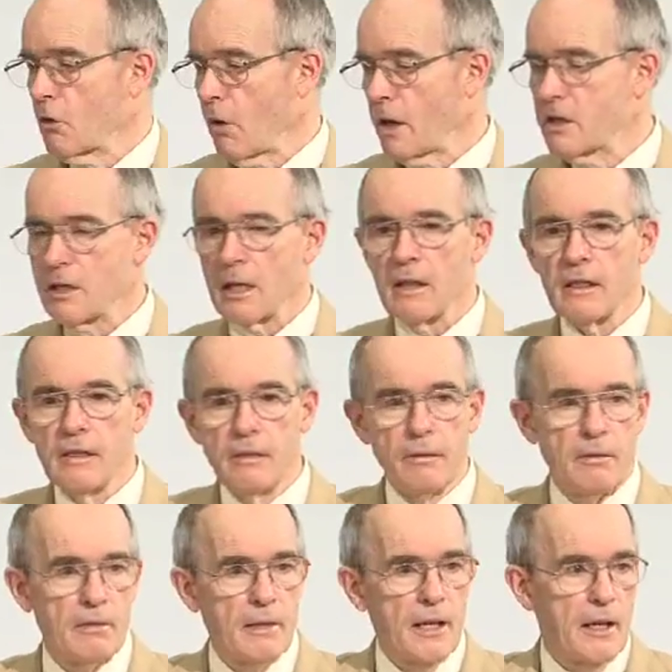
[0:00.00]
Christ said,
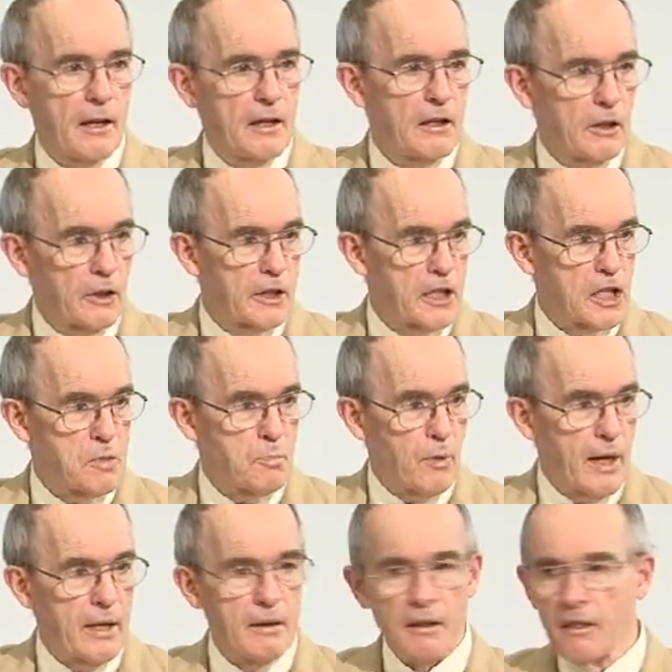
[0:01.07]
Look at this
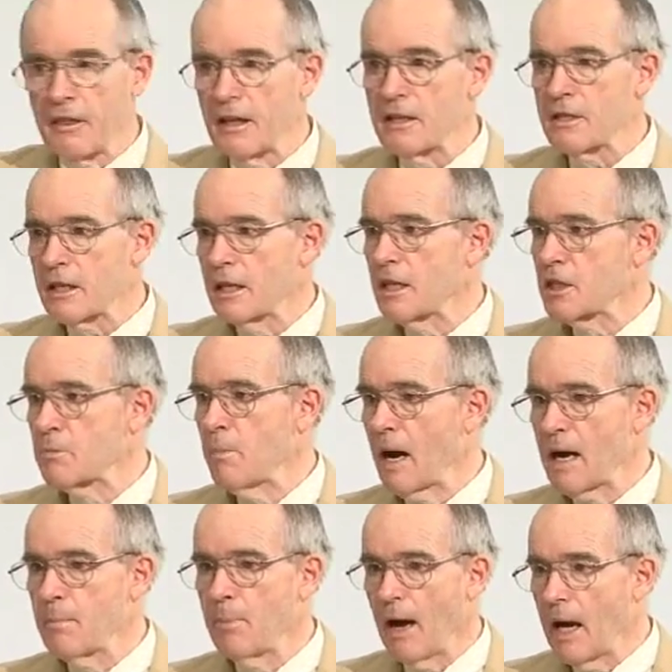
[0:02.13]
bread. This is
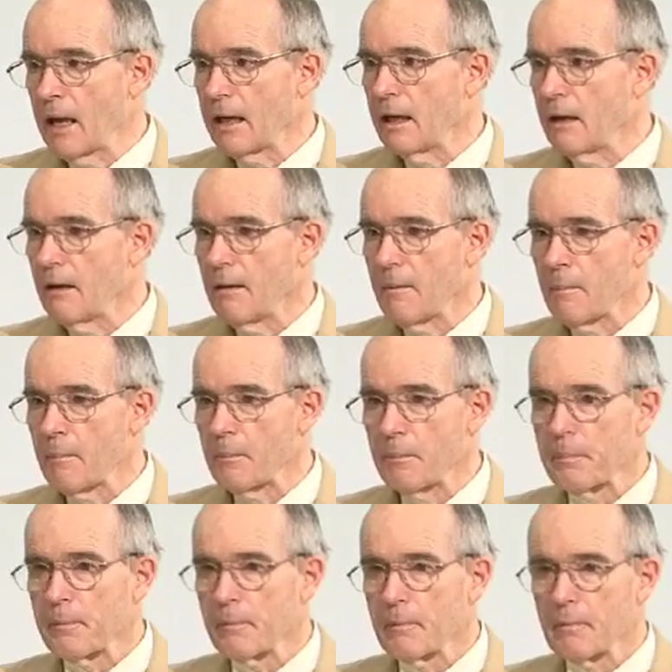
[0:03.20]
my body.
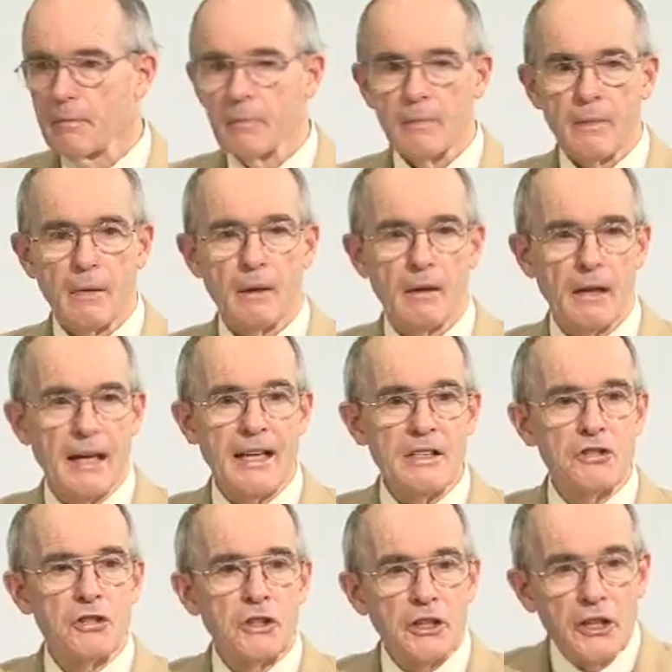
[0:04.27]

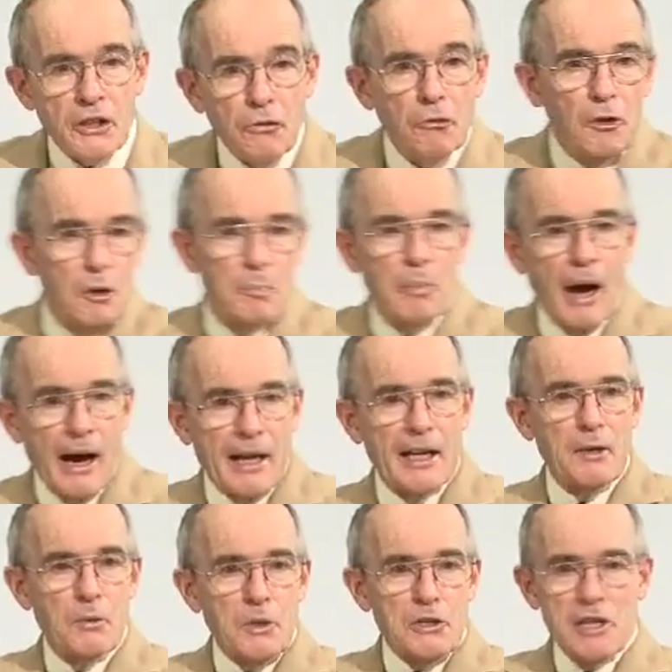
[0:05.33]
His literal
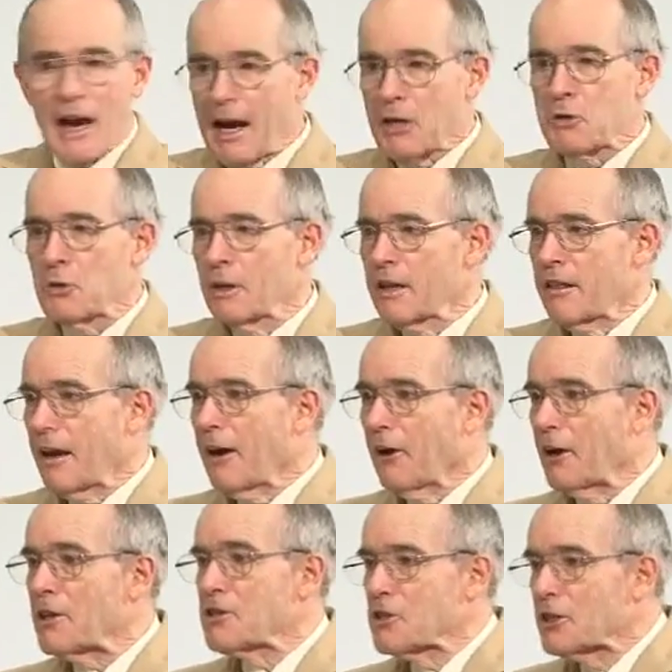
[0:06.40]
body was actually
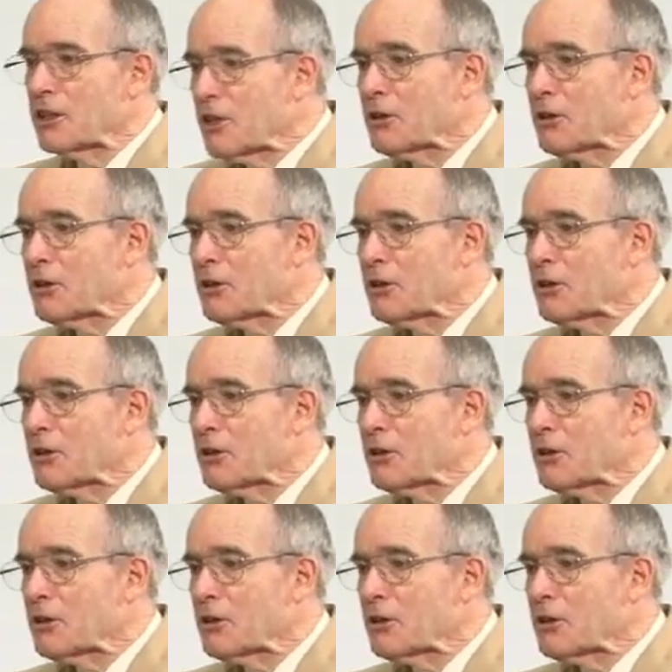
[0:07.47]
there. His